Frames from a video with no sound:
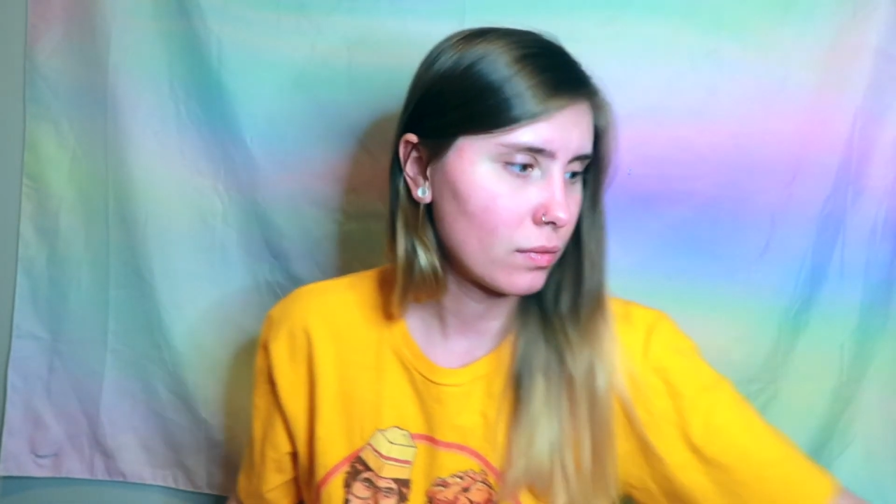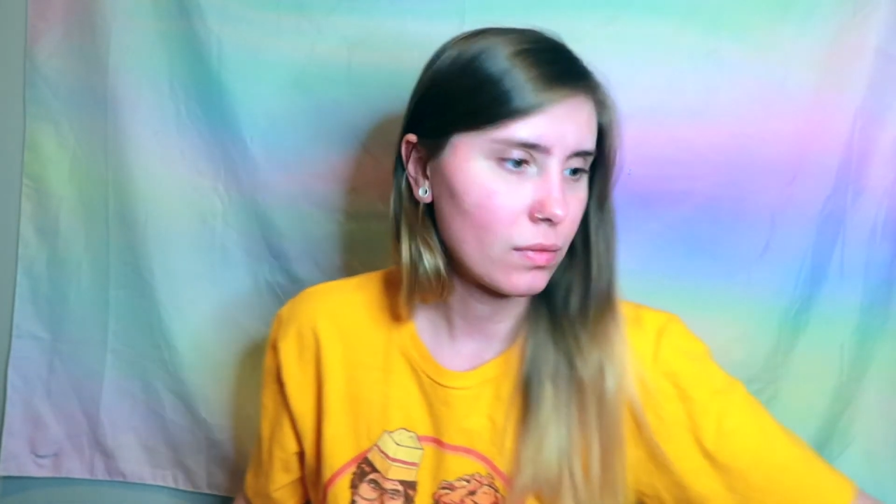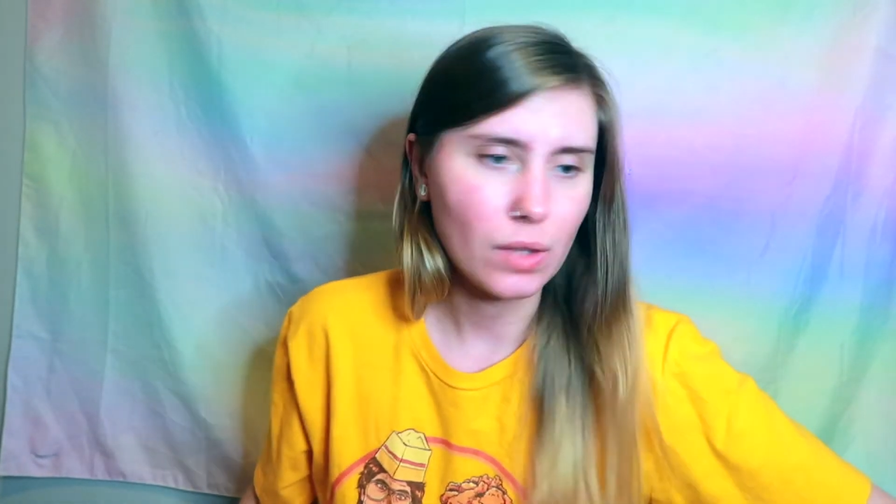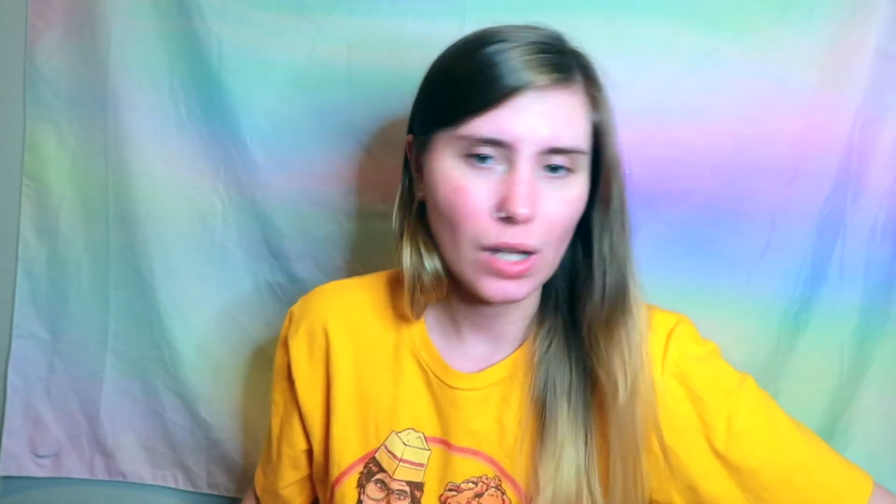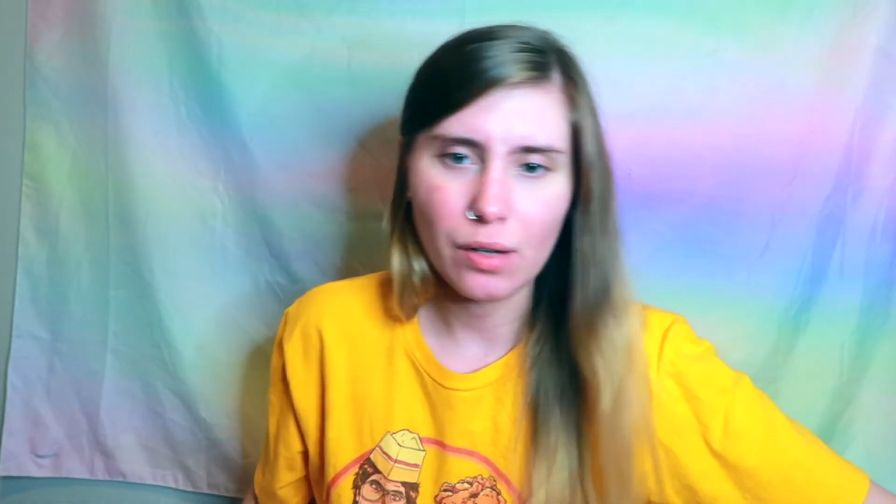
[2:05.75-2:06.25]

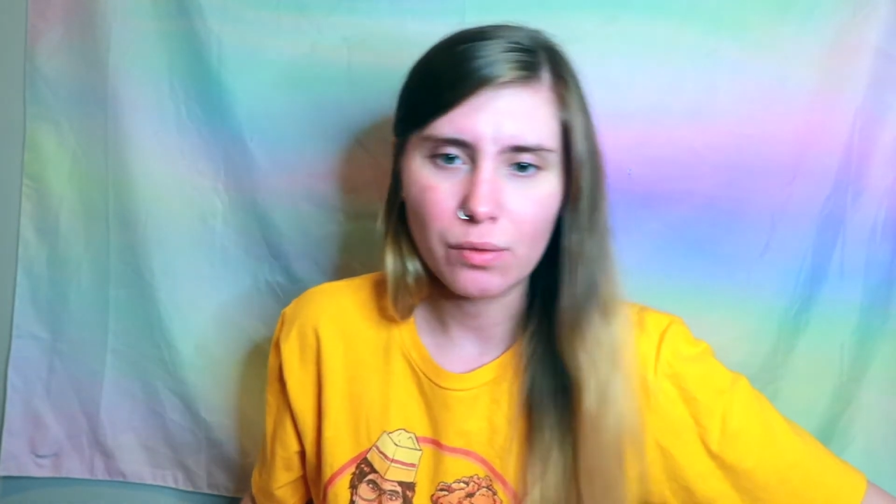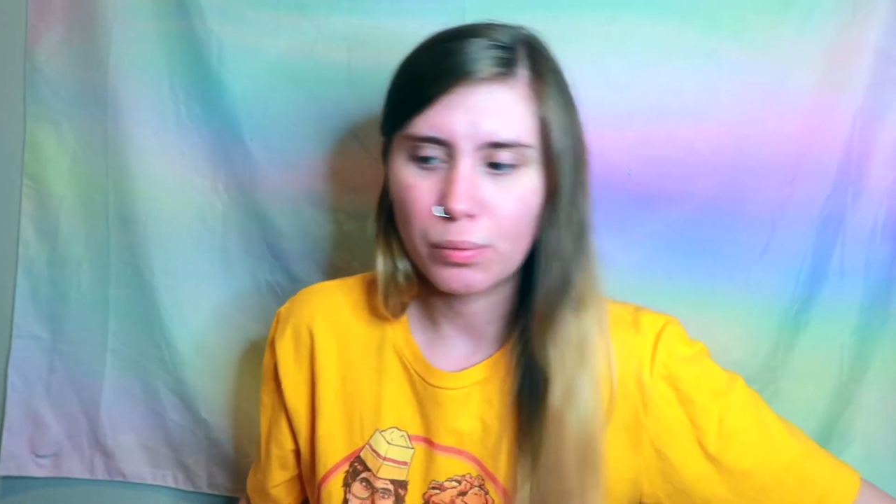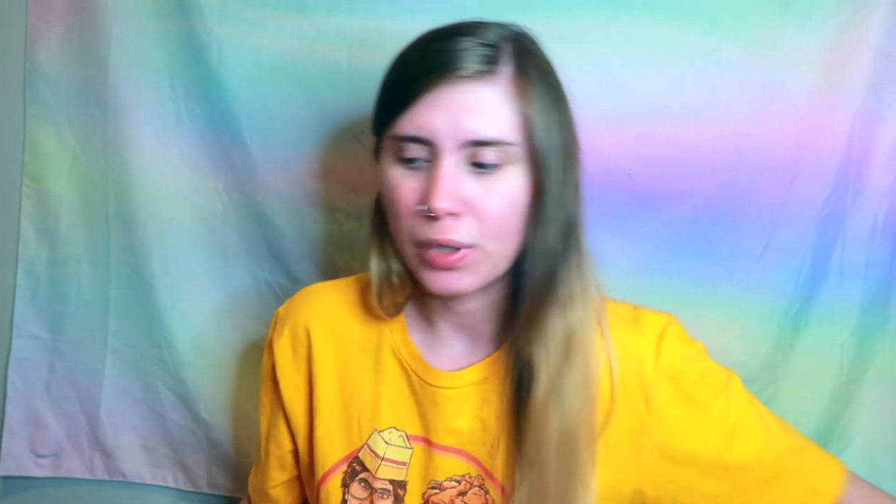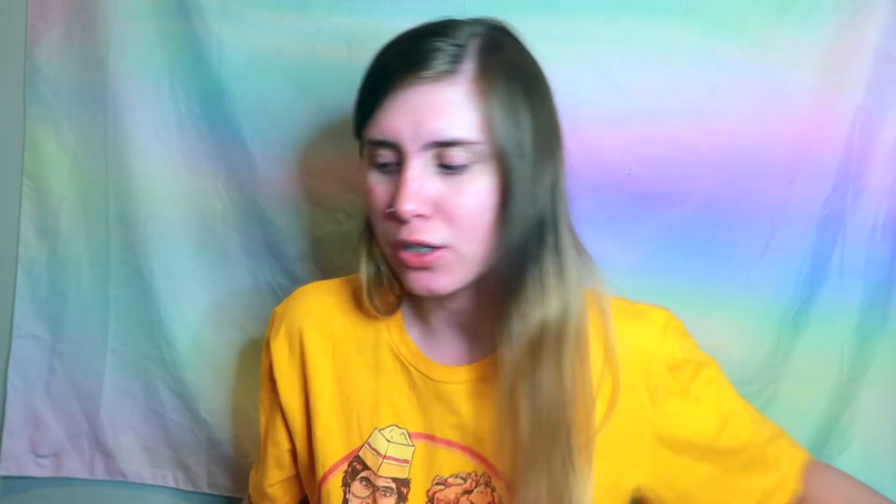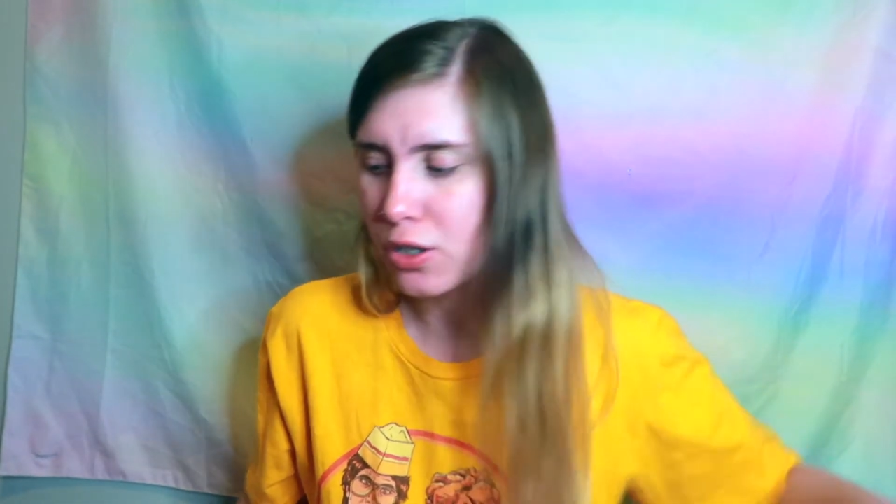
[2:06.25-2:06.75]
I'm not
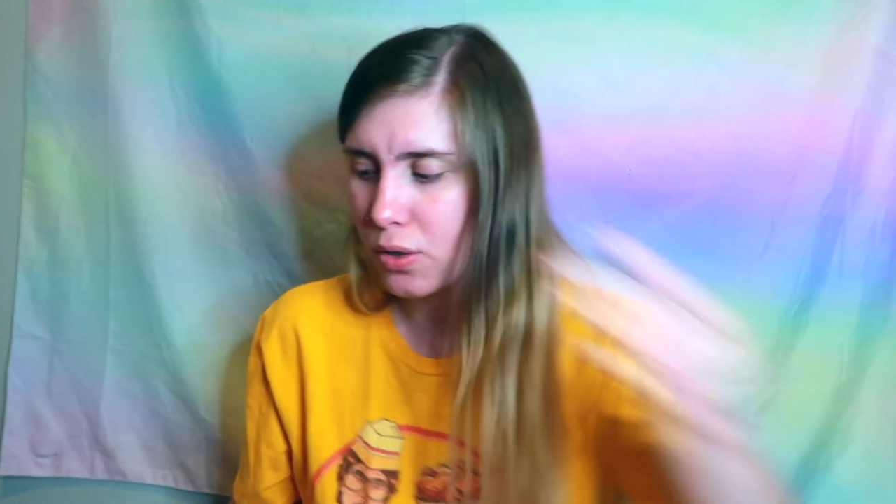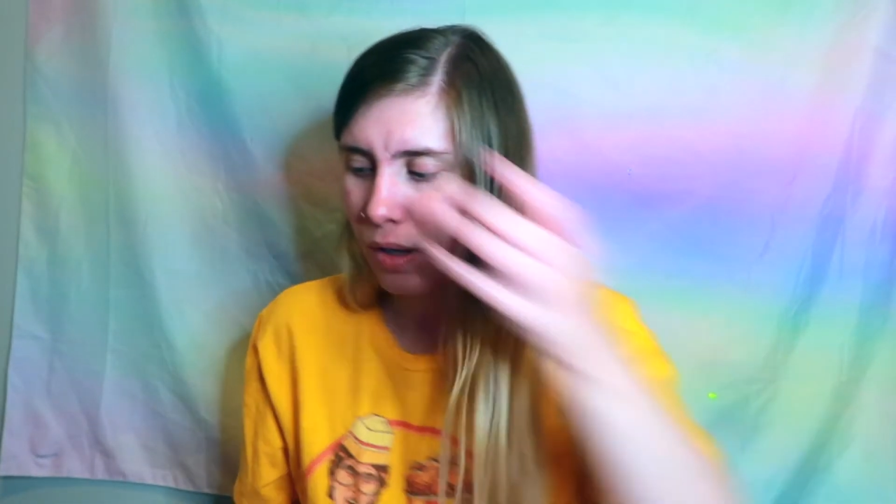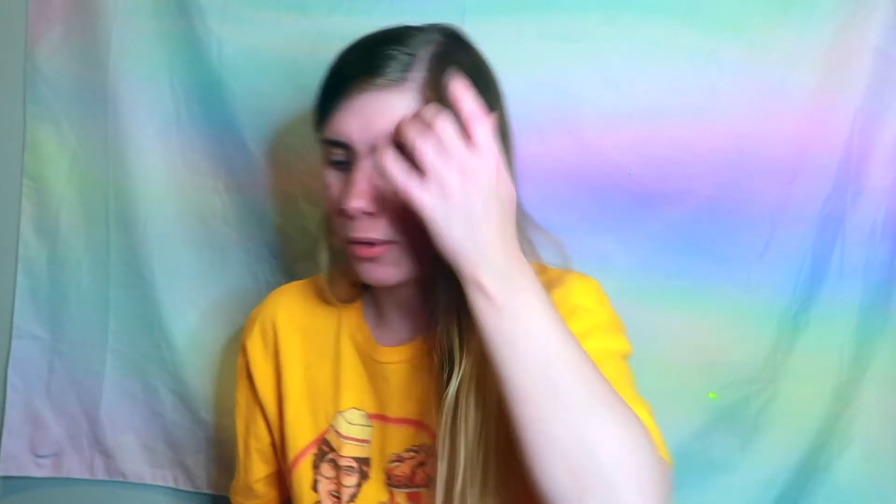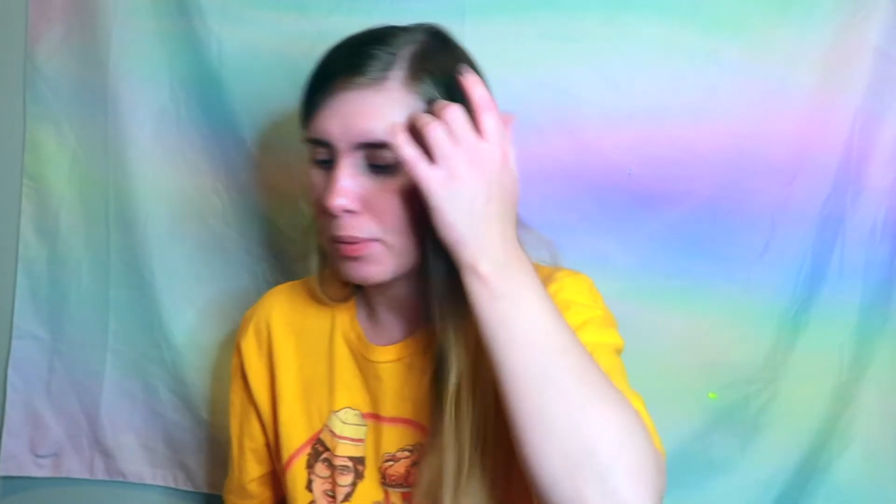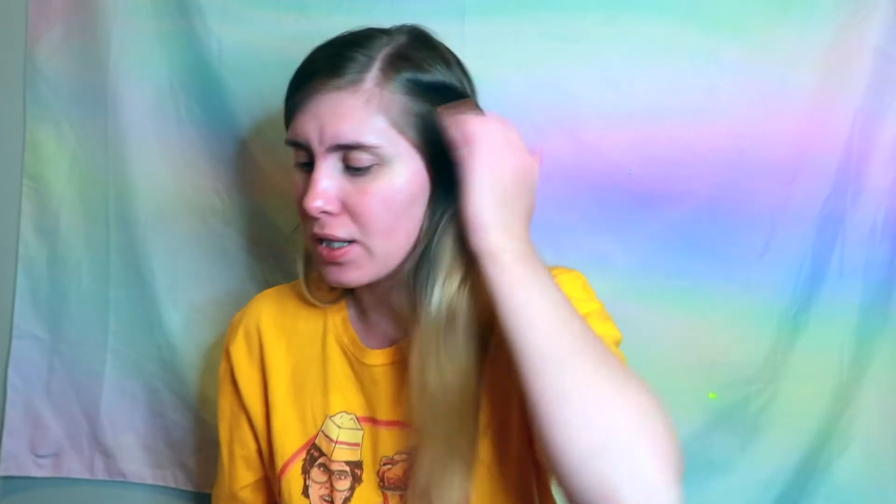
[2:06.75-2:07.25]
being too
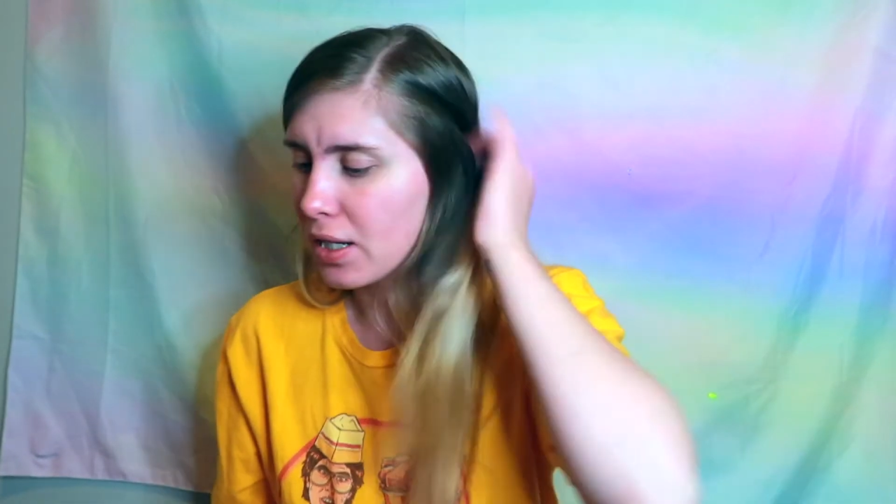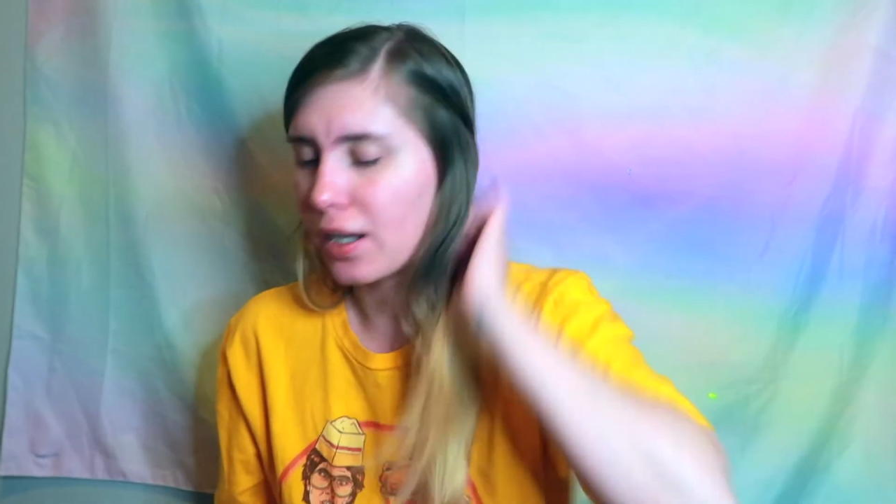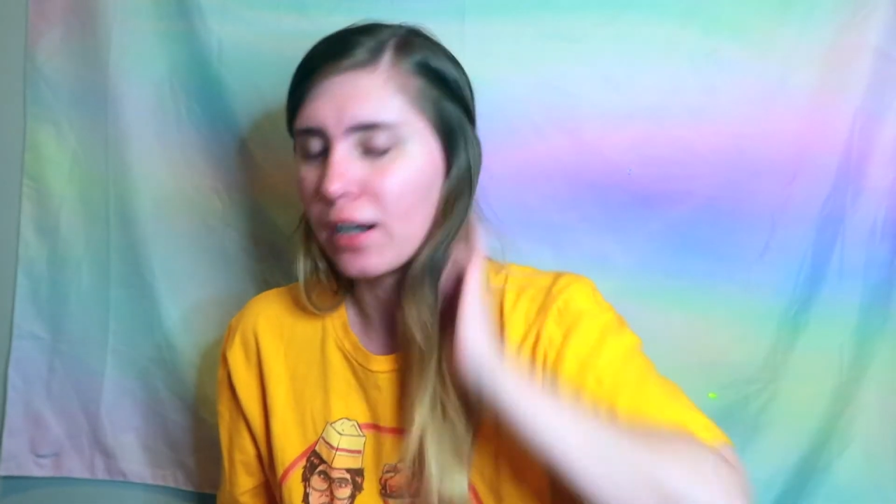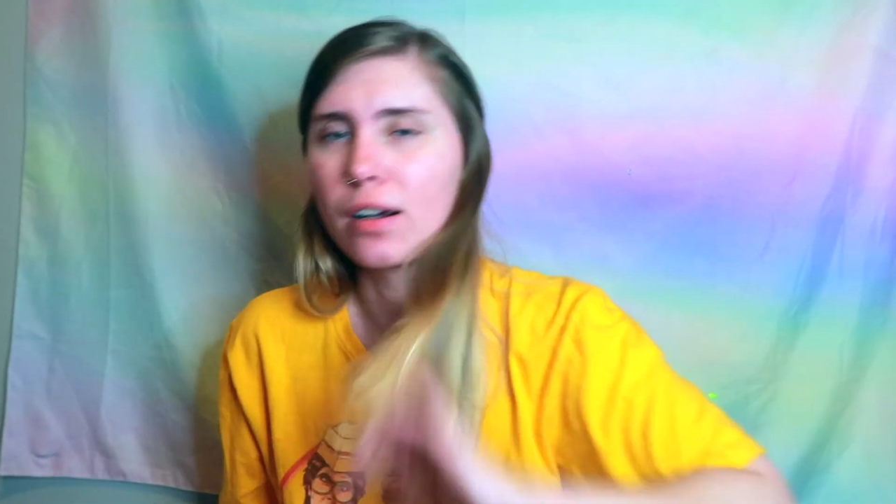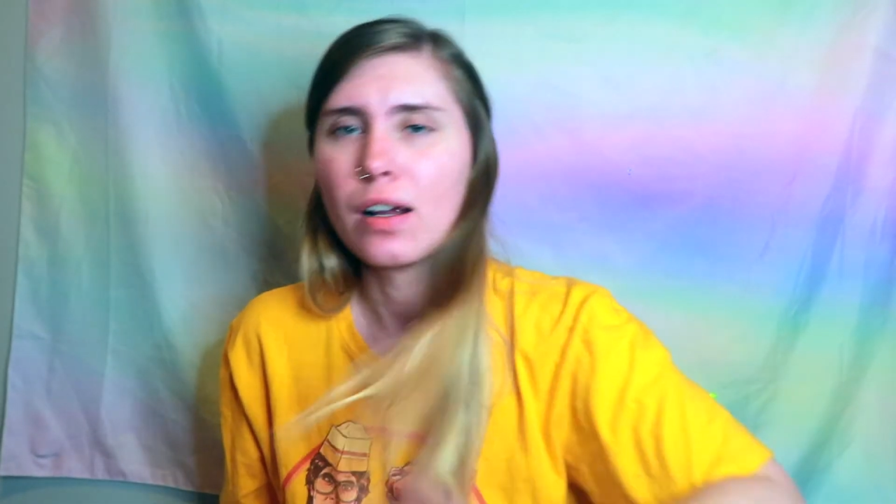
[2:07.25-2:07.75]
optimistic
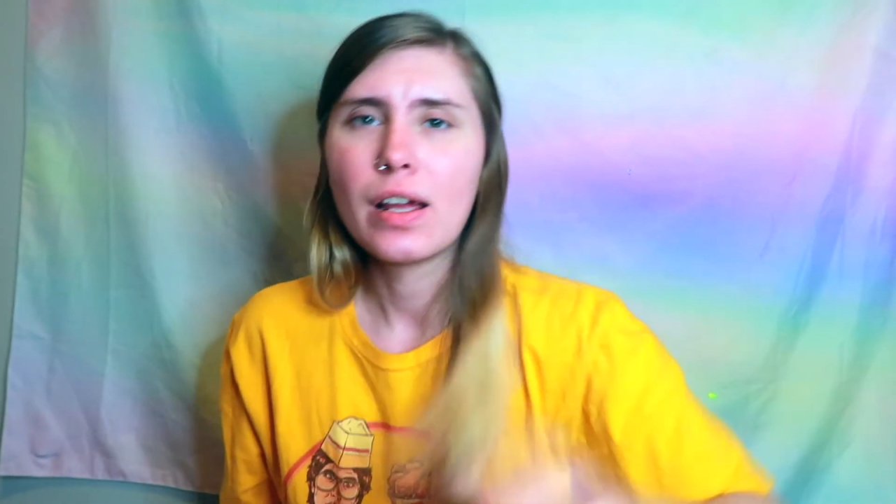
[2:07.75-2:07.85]
here,